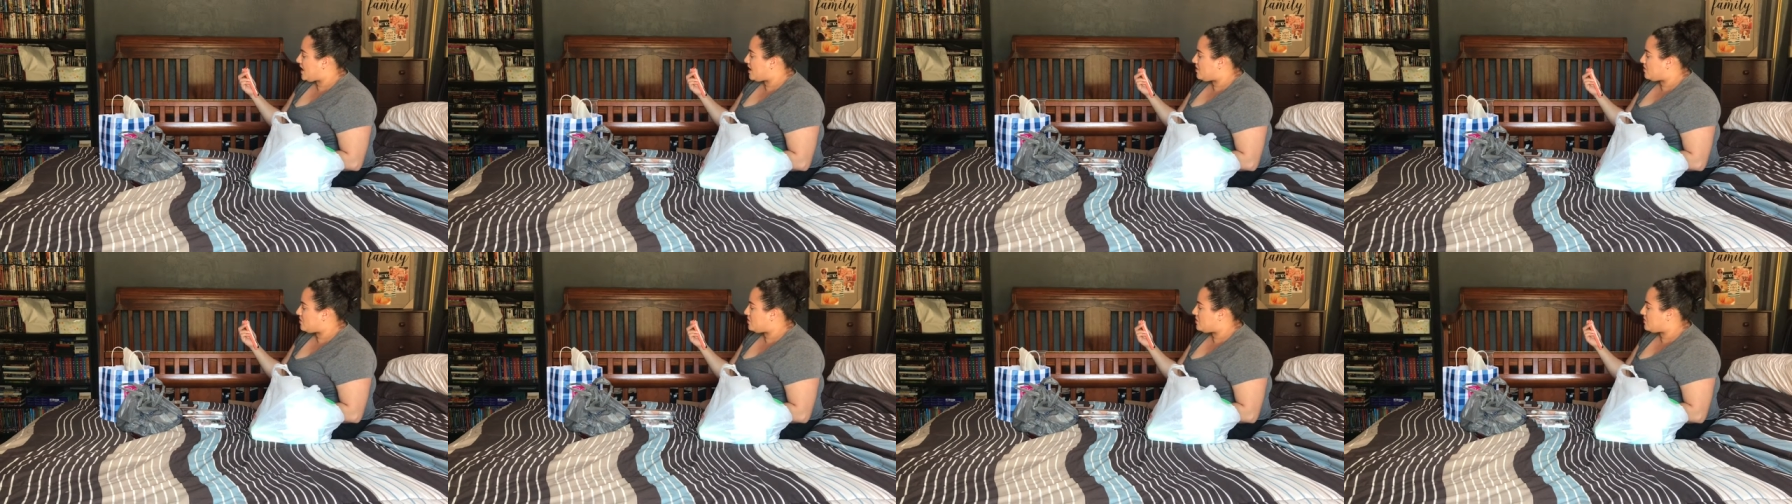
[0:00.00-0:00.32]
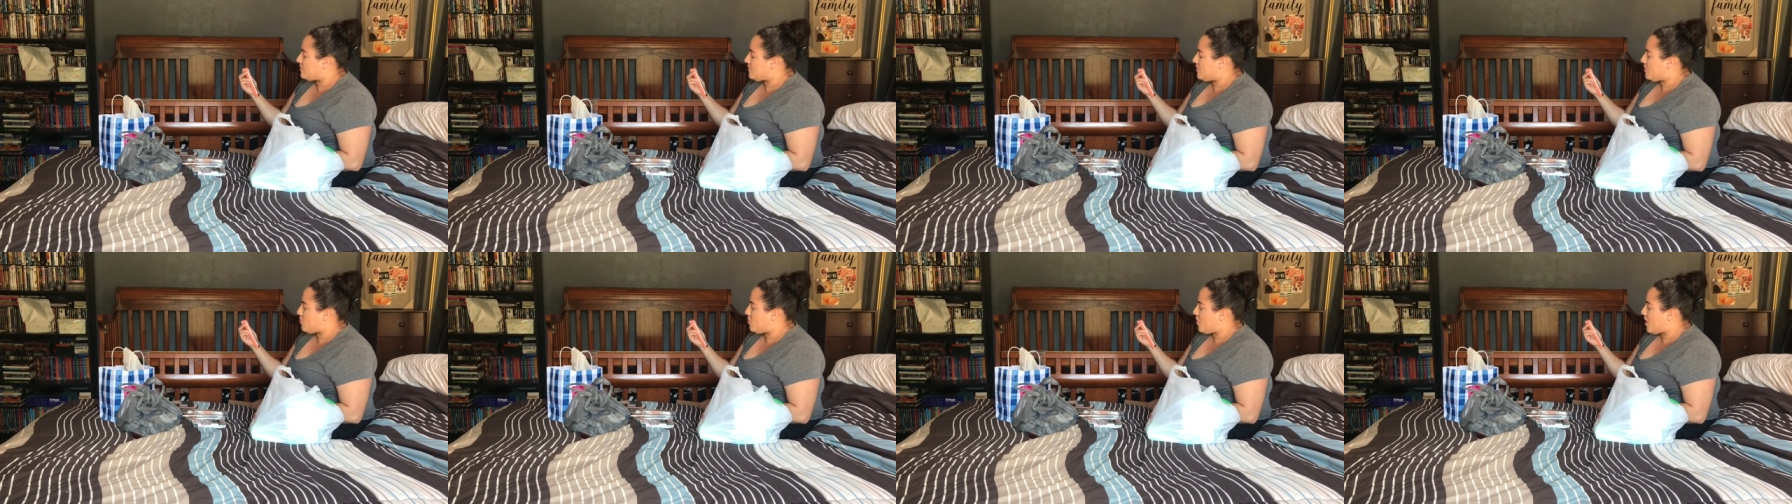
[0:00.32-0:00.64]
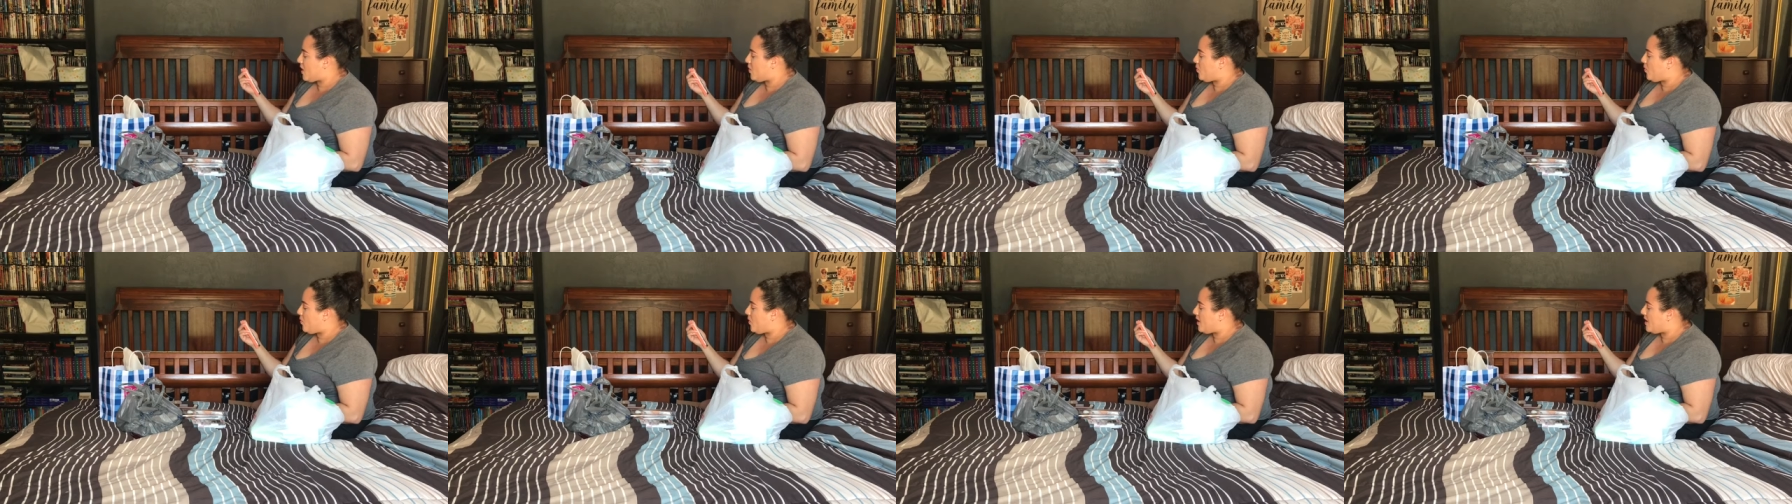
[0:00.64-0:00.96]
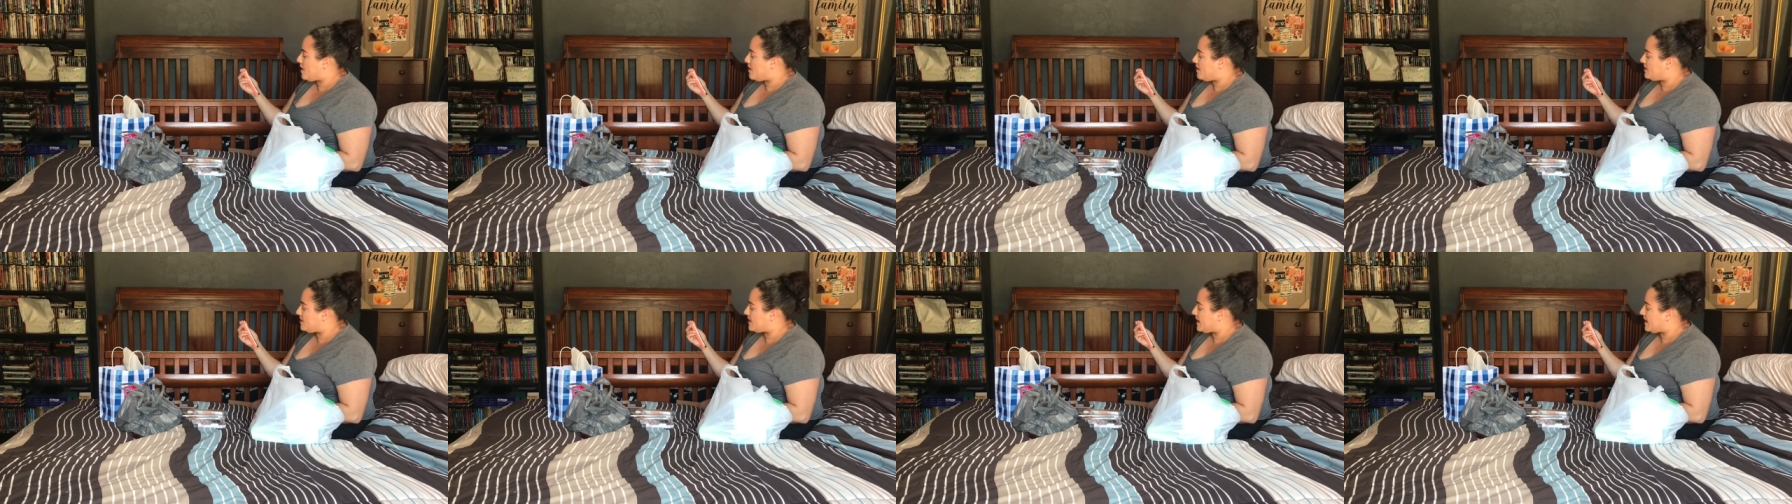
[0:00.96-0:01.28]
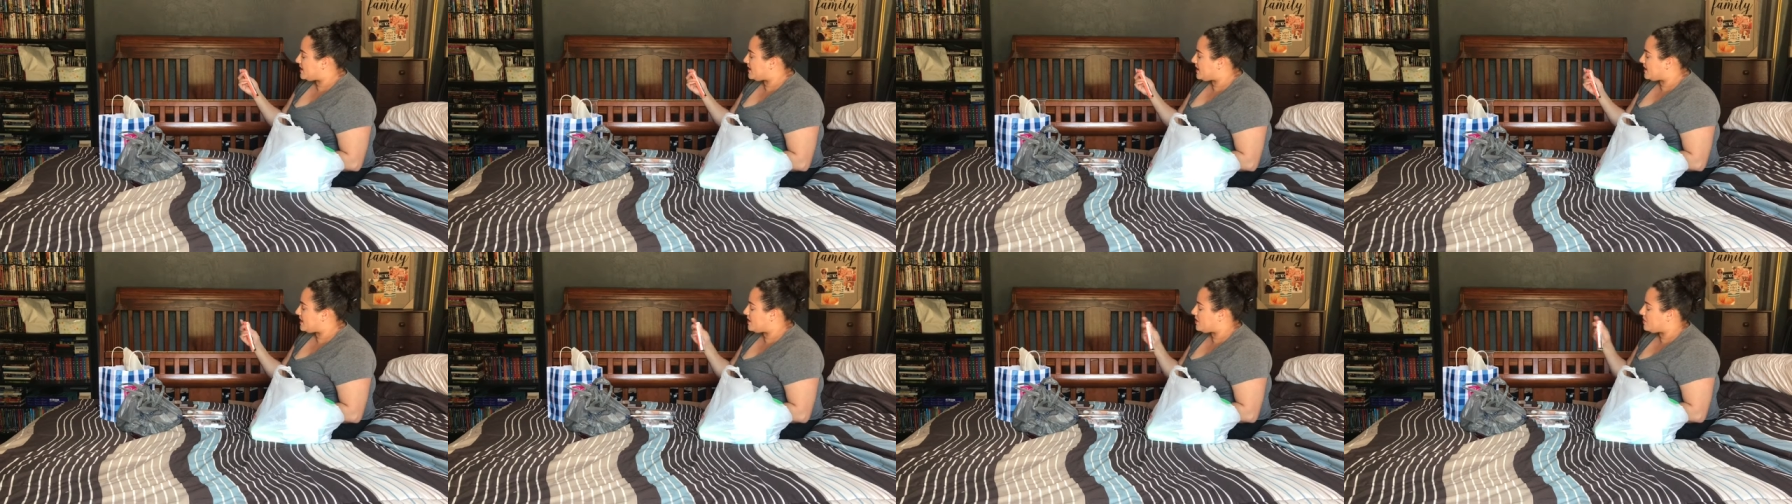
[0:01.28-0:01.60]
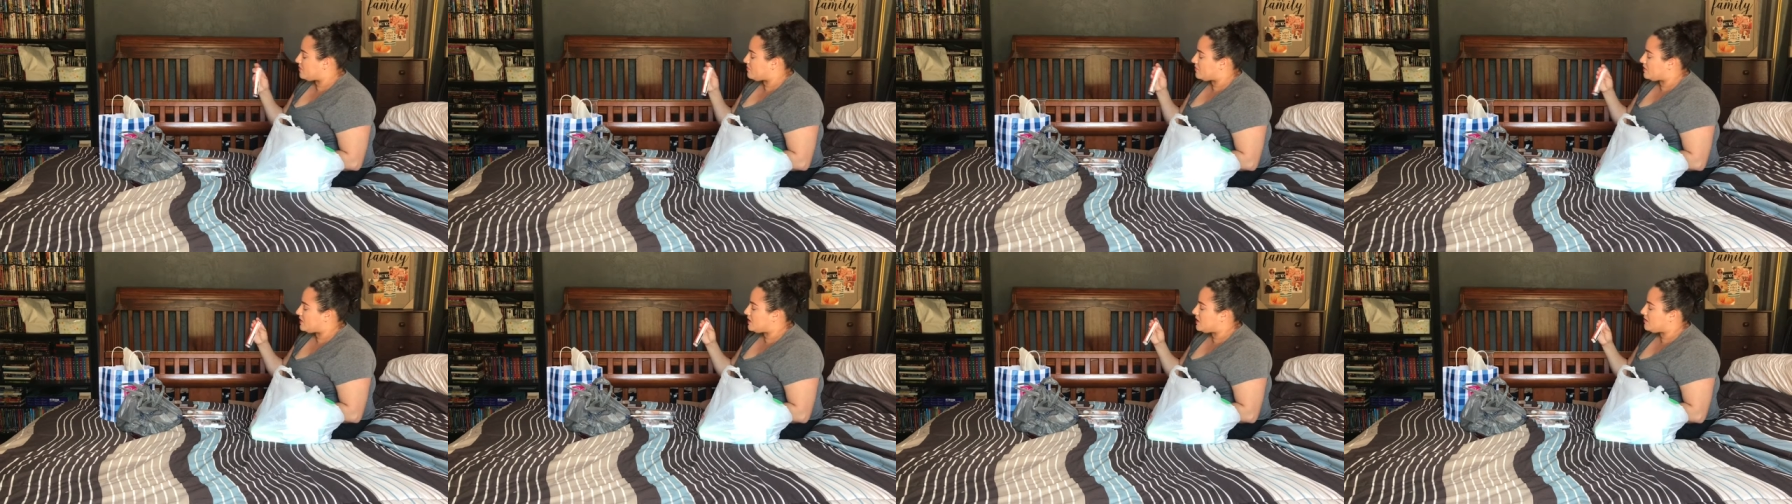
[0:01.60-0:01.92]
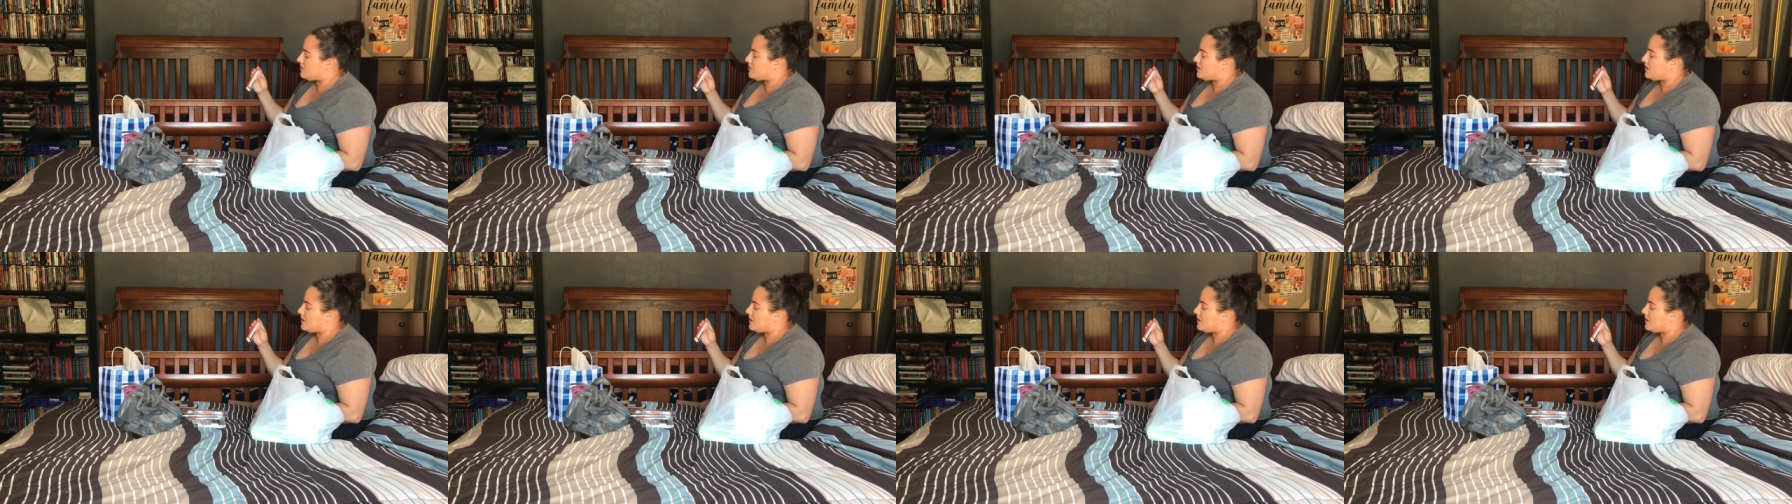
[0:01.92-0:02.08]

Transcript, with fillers: liners from Wet n Wild. I think they're really,